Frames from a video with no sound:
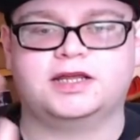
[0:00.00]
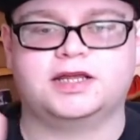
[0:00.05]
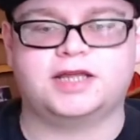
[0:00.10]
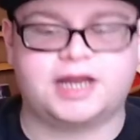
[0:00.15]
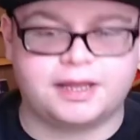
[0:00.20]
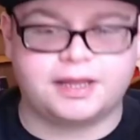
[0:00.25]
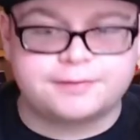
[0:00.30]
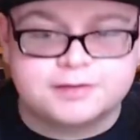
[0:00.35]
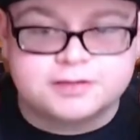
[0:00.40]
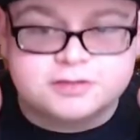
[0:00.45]

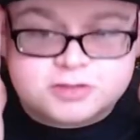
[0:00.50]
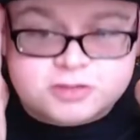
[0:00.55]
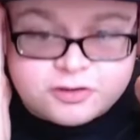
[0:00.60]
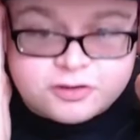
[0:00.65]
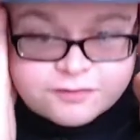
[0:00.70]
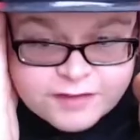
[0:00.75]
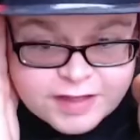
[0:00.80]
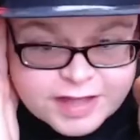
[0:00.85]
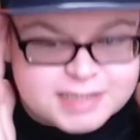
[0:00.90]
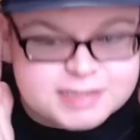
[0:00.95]
It happened
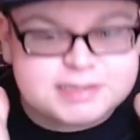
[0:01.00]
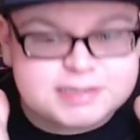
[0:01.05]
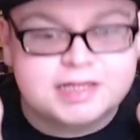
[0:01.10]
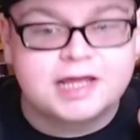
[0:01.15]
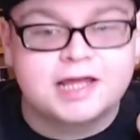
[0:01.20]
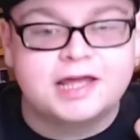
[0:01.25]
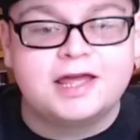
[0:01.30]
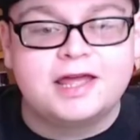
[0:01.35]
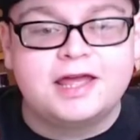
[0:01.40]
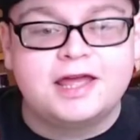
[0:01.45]
so fast
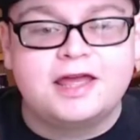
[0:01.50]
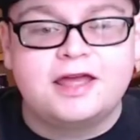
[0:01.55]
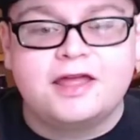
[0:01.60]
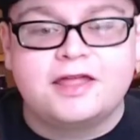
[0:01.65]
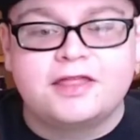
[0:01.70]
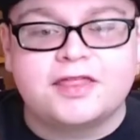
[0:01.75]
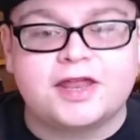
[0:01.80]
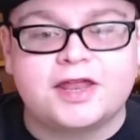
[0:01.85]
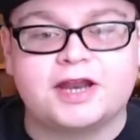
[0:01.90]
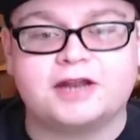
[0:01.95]

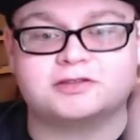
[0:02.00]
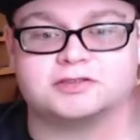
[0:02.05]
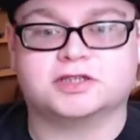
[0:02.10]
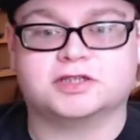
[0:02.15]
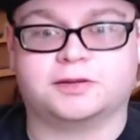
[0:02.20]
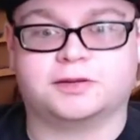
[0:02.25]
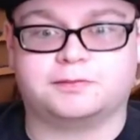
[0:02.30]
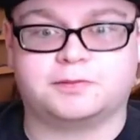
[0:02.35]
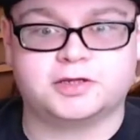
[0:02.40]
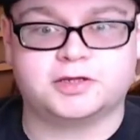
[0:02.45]
that I was
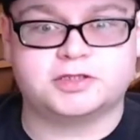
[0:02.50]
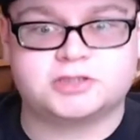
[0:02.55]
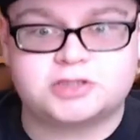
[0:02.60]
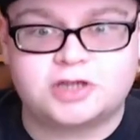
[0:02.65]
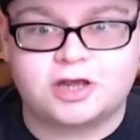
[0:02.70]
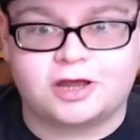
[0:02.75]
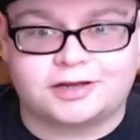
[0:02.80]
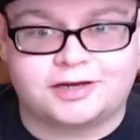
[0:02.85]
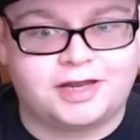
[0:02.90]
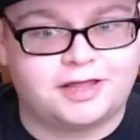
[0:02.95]
in complete
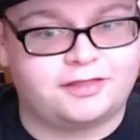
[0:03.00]
shock.